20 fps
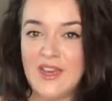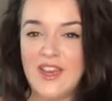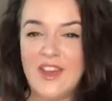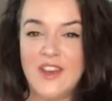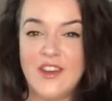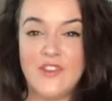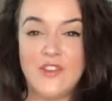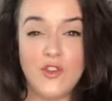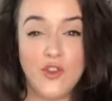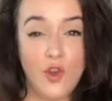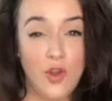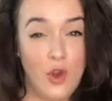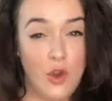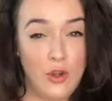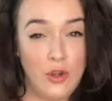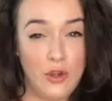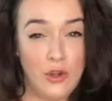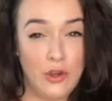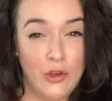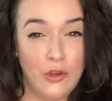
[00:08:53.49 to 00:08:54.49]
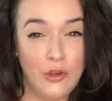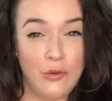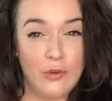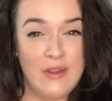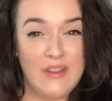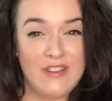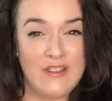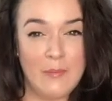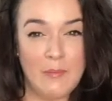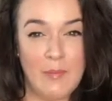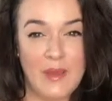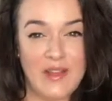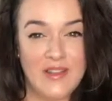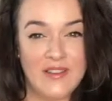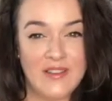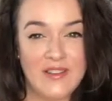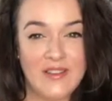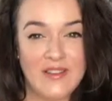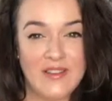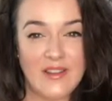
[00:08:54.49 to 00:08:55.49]
It is not new, it's a
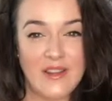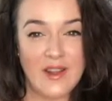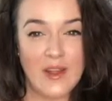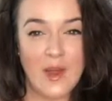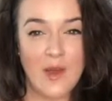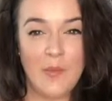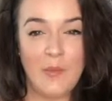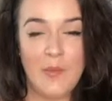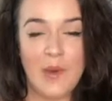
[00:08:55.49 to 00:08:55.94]
bestseller,